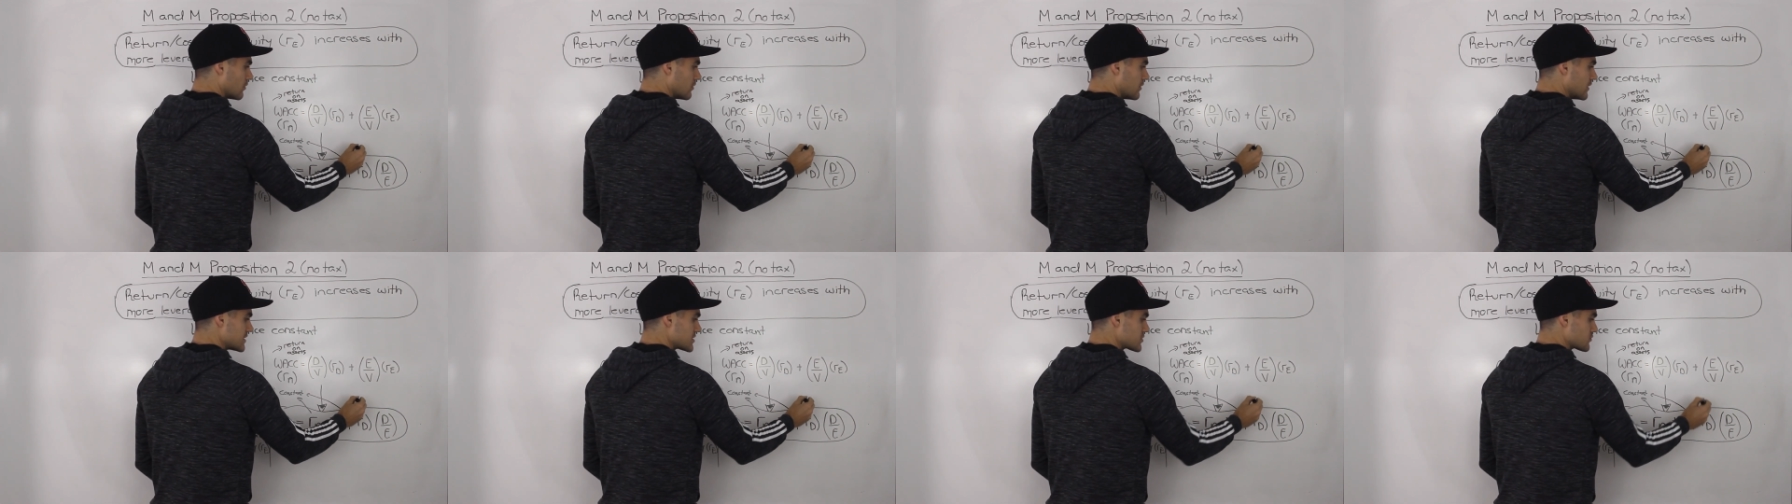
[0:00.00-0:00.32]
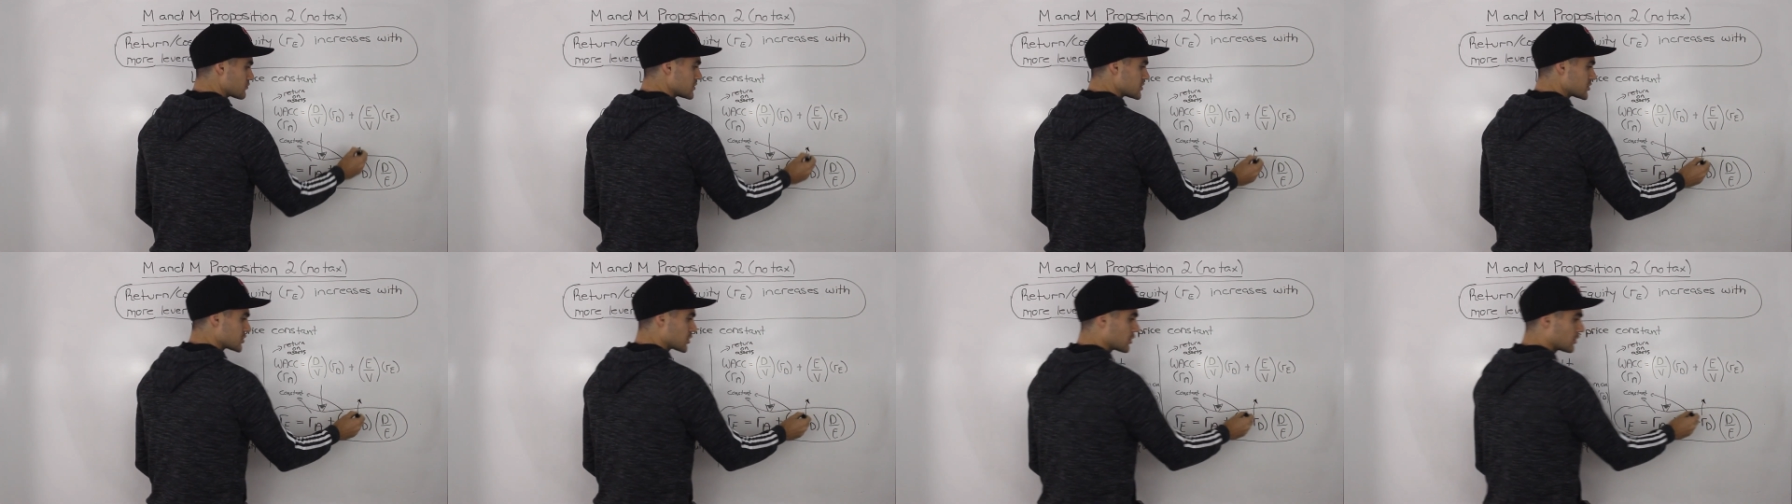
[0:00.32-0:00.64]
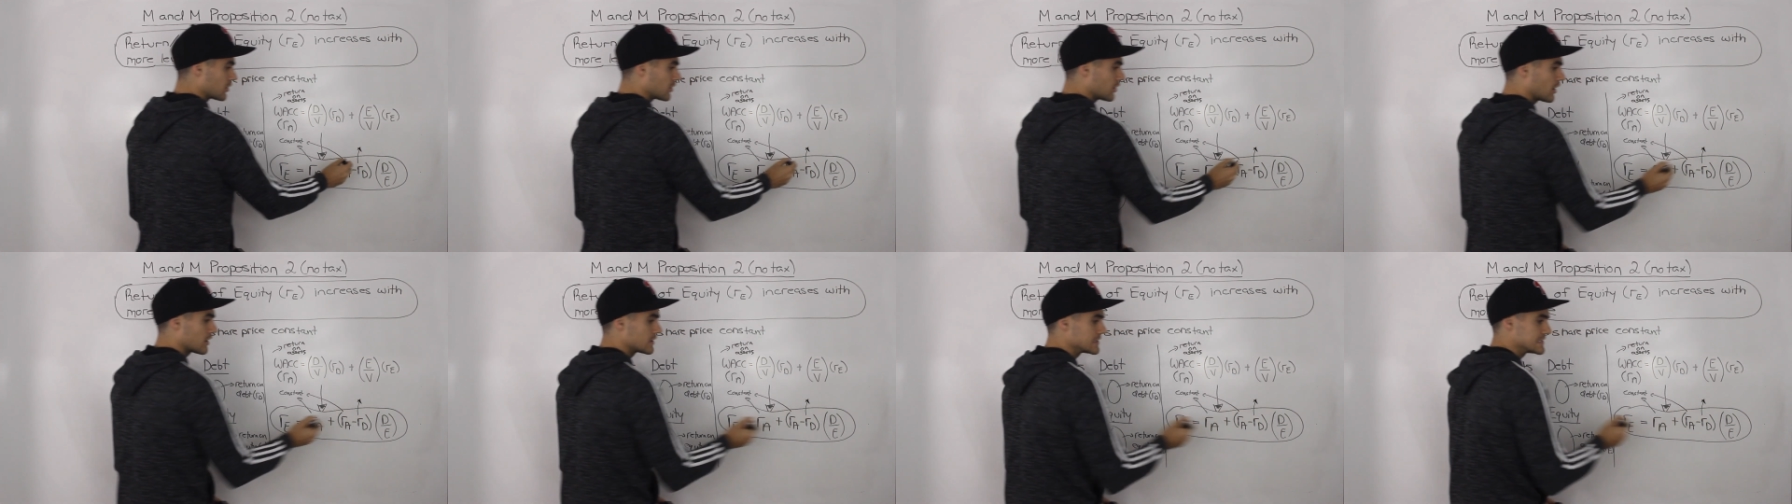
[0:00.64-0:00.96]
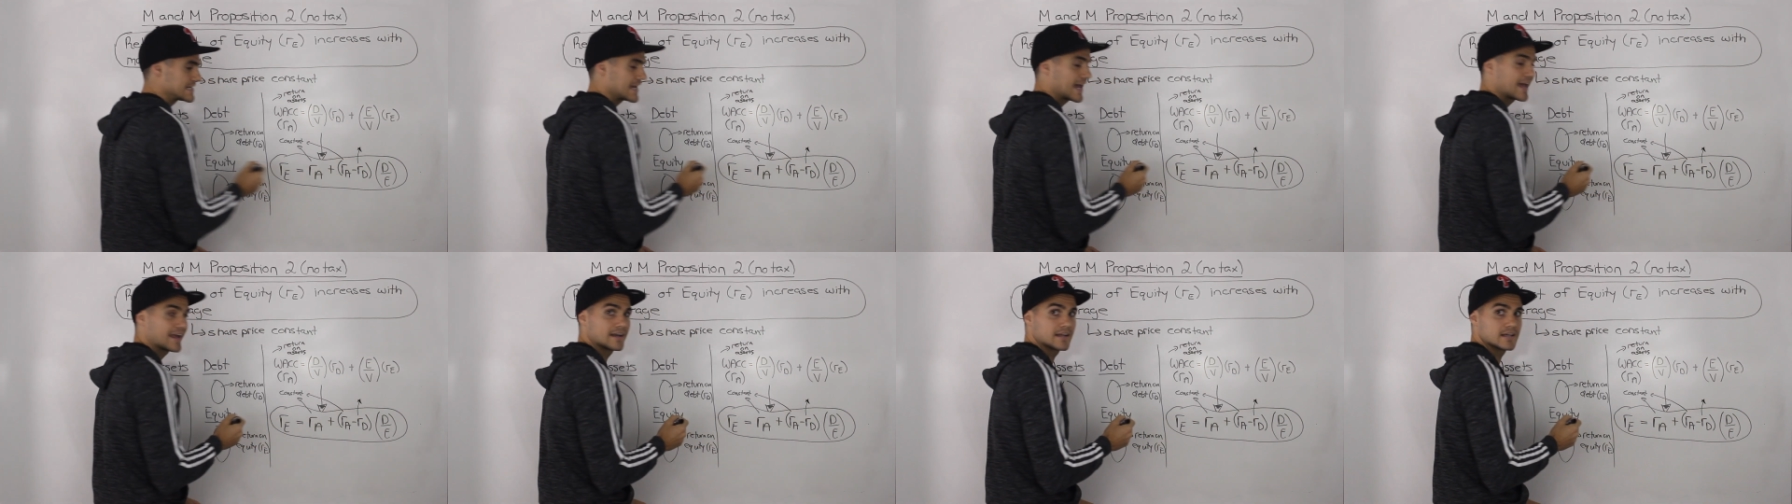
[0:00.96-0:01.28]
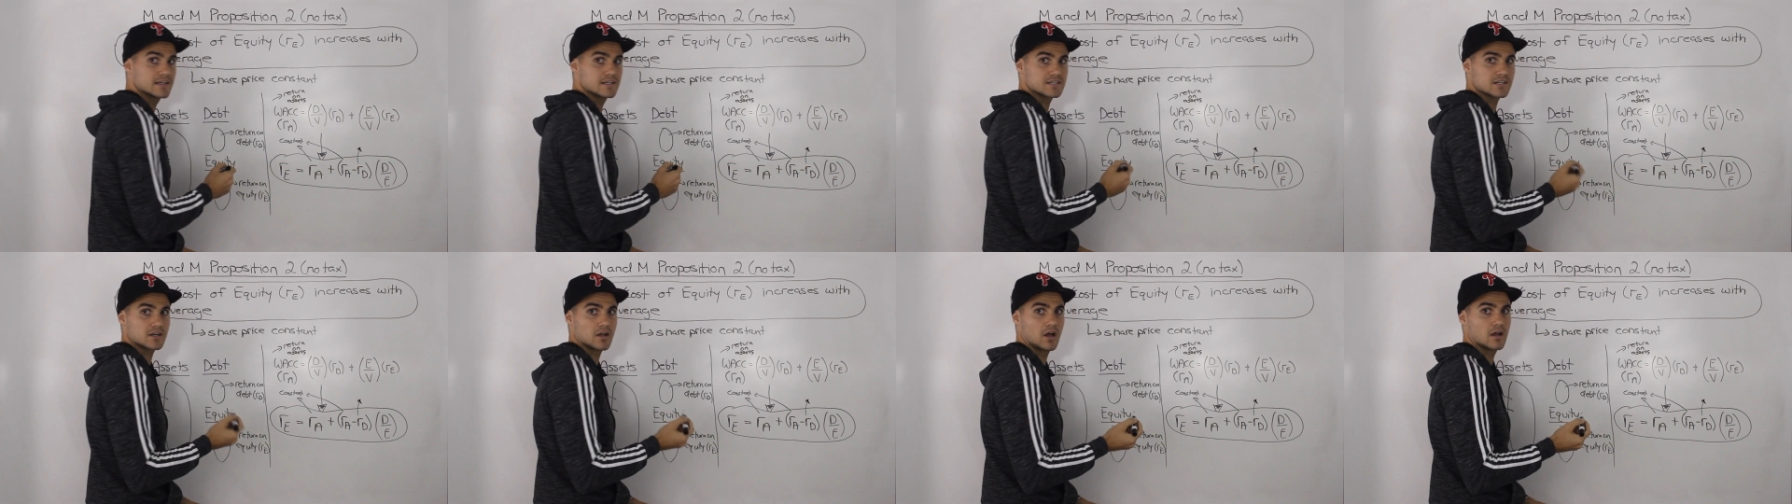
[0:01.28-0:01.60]
this return on debt
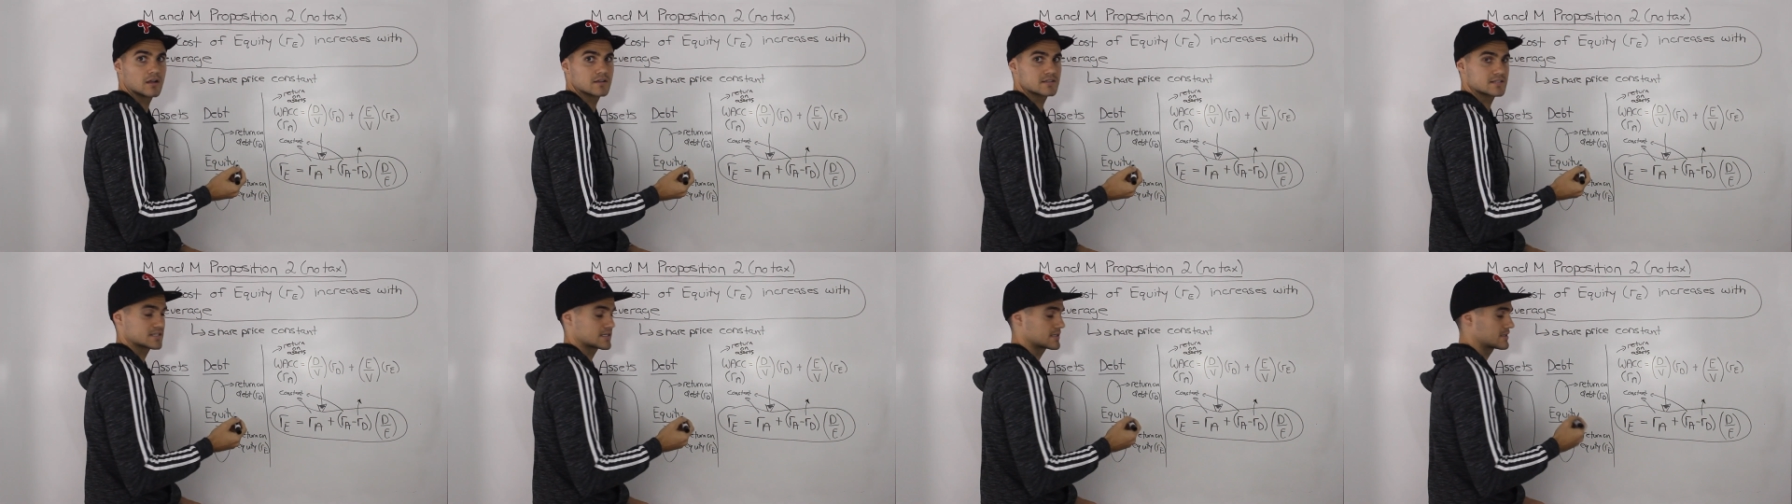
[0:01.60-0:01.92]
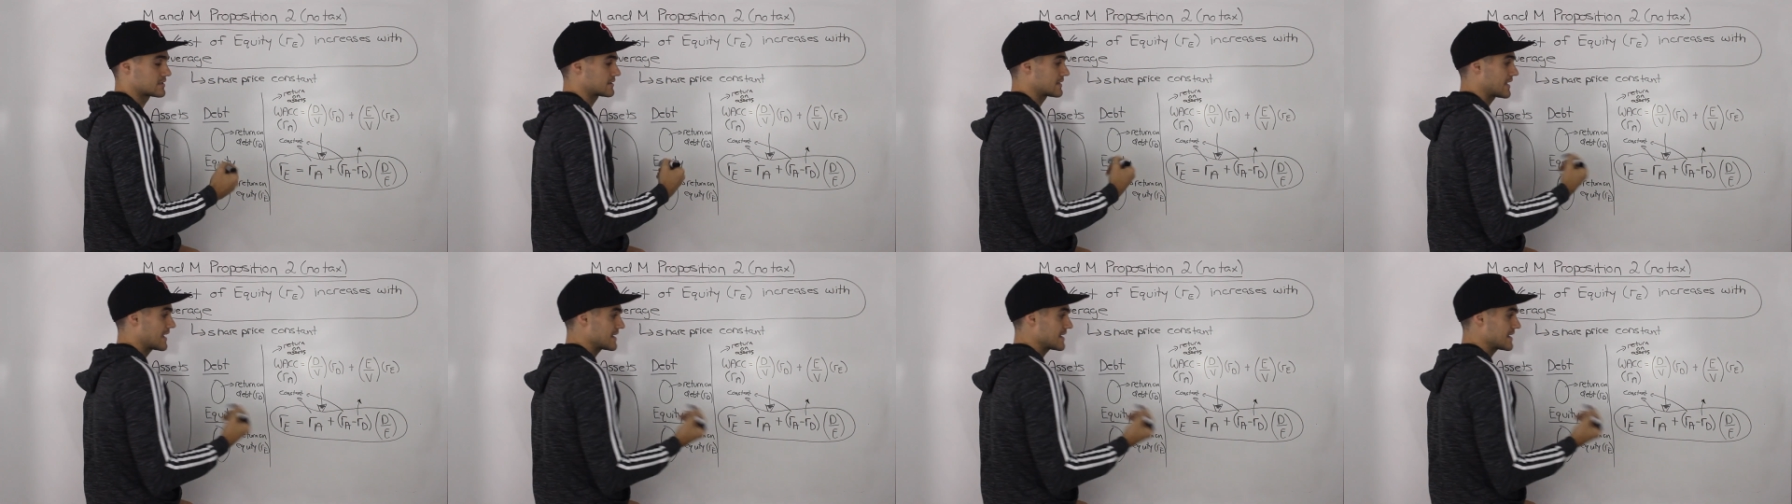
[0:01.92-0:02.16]
is constant.